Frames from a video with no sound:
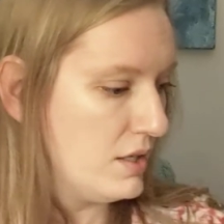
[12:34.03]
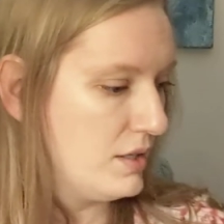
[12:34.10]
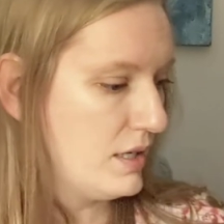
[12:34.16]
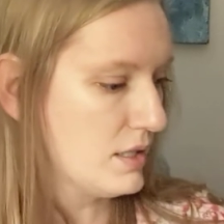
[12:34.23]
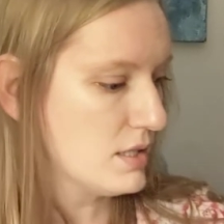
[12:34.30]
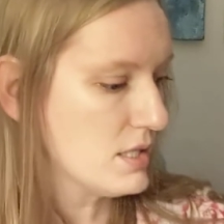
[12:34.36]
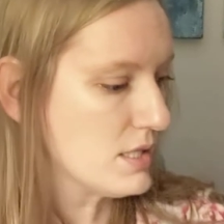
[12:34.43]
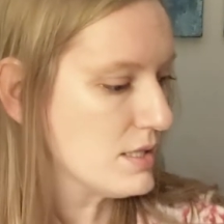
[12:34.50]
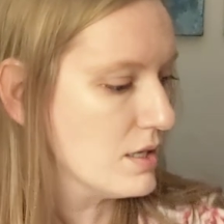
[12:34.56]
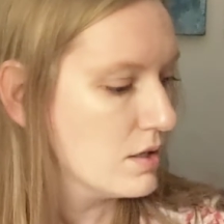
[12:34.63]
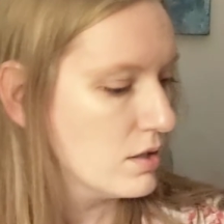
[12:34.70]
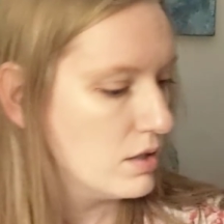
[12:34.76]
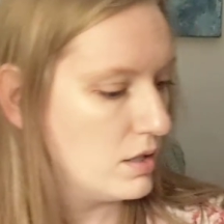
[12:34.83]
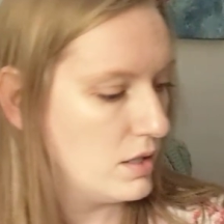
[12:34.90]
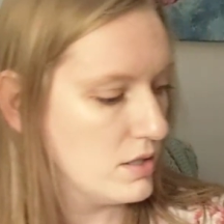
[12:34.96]
Next,
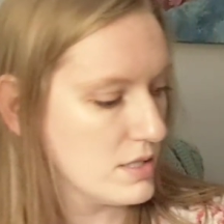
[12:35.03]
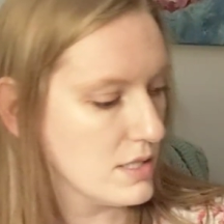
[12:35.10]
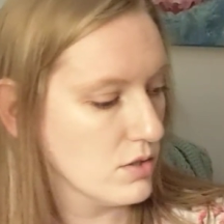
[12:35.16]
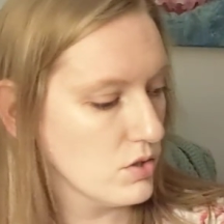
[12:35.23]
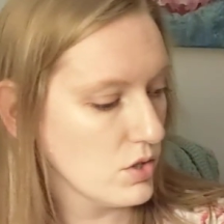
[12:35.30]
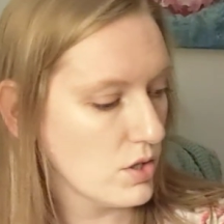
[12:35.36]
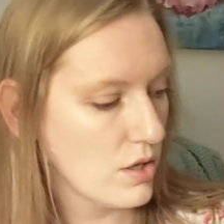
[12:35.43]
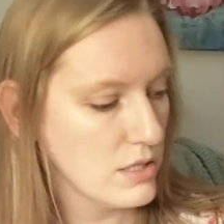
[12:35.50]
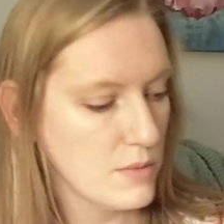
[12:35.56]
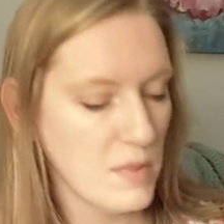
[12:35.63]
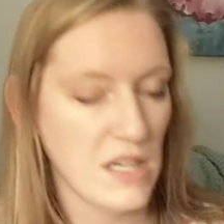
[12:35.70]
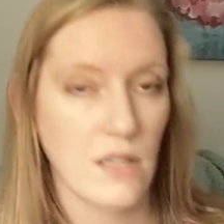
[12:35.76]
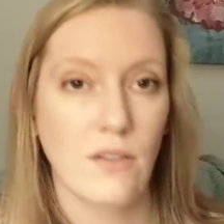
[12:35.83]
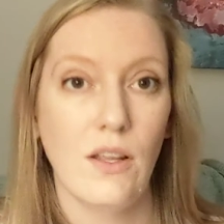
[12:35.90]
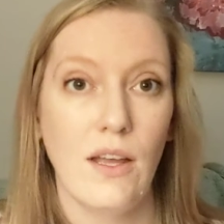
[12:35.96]
still in the
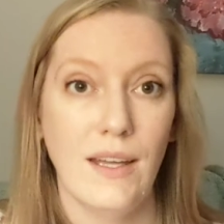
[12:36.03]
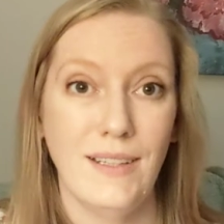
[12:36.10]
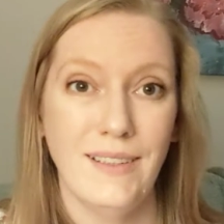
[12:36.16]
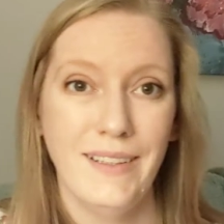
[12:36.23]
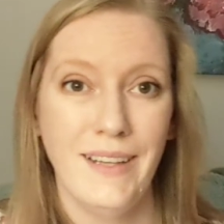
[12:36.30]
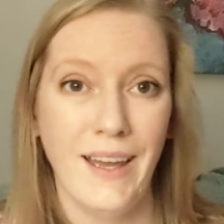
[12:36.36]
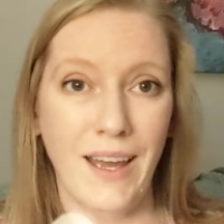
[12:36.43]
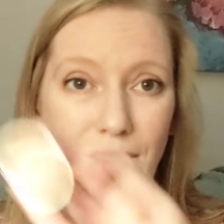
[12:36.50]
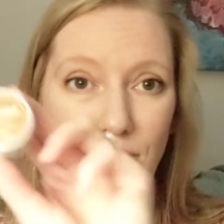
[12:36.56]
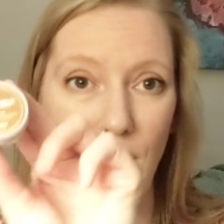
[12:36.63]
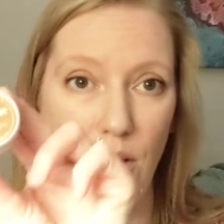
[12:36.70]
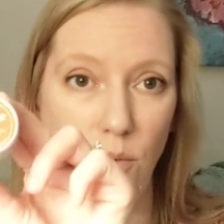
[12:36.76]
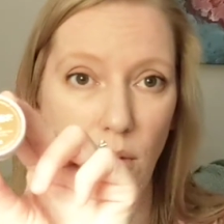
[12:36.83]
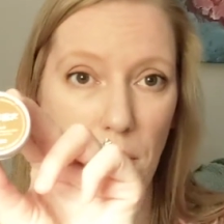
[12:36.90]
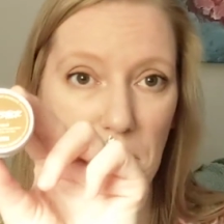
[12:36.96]
cosmetic line, I've
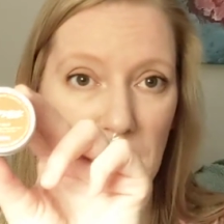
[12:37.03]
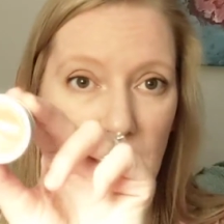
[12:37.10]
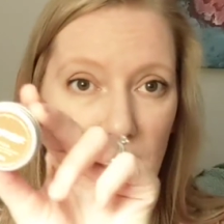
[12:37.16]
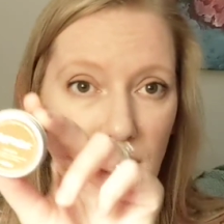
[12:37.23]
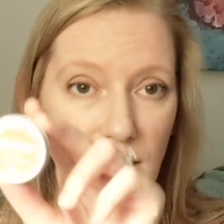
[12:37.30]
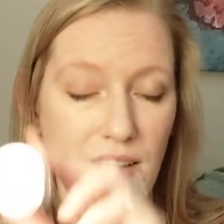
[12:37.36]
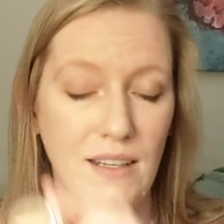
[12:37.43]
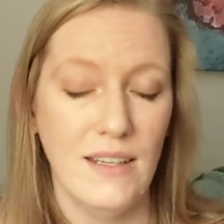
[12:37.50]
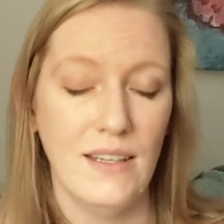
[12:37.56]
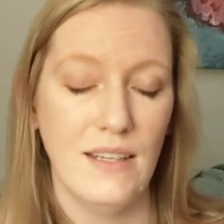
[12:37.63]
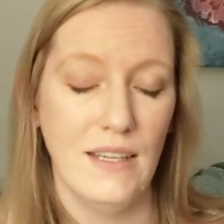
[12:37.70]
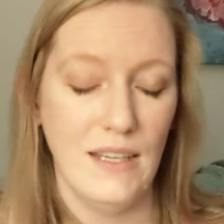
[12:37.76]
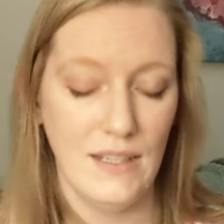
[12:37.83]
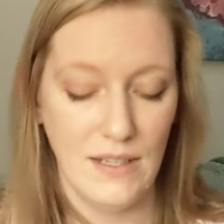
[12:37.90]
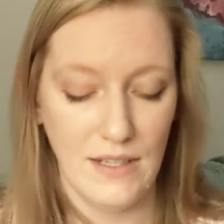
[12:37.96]
got Whipstick.
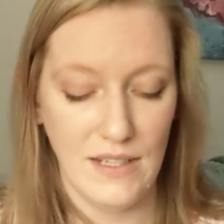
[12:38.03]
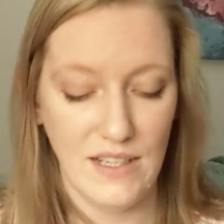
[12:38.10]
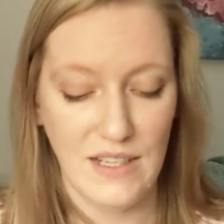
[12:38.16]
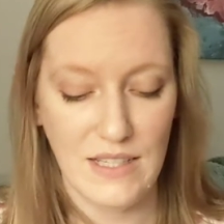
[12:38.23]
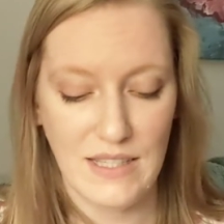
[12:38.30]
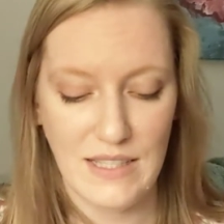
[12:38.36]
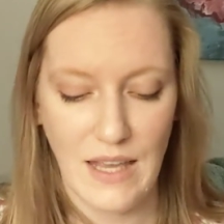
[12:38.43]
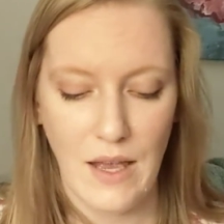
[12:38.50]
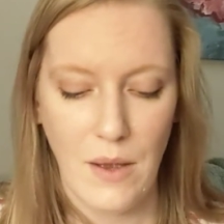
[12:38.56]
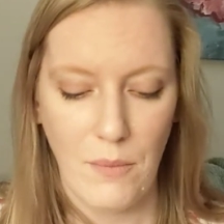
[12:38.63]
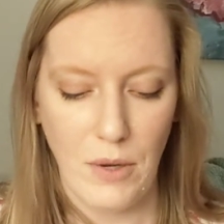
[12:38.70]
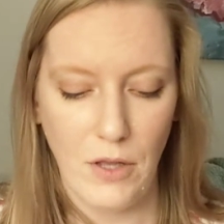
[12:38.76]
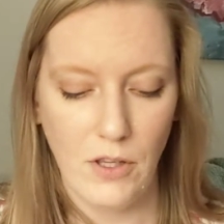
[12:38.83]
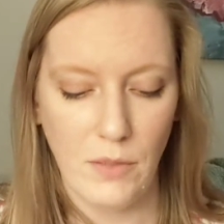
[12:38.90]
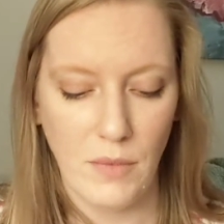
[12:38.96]
It is
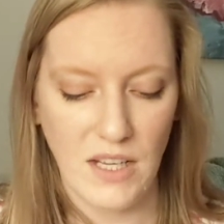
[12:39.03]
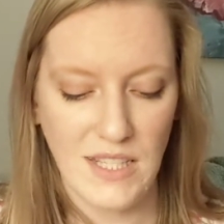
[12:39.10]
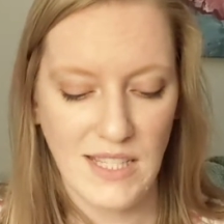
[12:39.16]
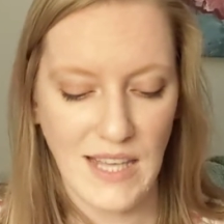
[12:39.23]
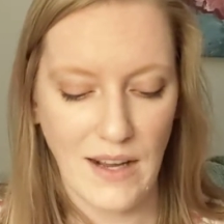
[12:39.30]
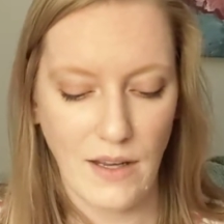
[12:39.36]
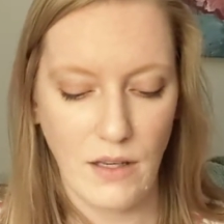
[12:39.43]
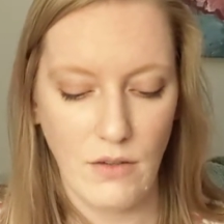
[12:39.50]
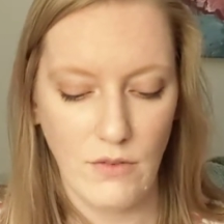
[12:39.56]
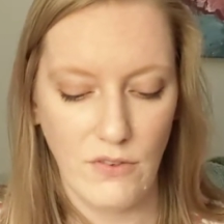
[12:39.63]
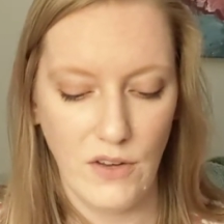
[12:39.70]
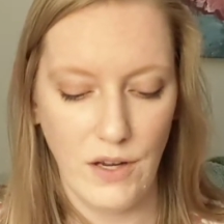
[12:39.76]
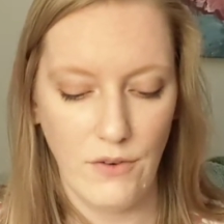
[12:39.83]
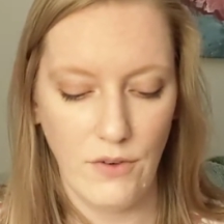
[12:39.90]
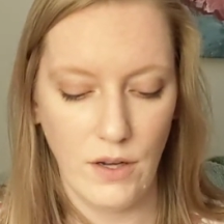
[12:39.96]
probably my second
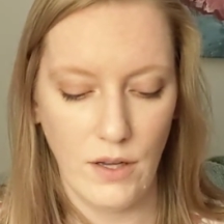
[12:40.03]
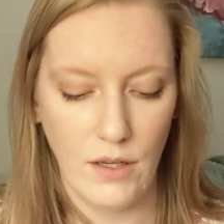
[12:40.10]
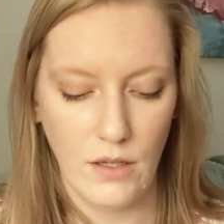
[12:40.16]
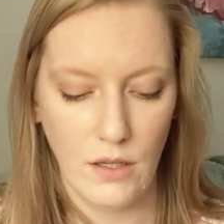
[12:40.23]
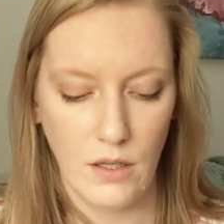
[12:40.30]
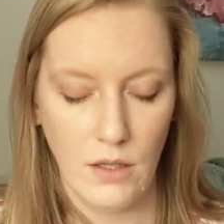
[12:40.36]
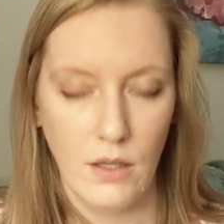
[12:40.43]
favorite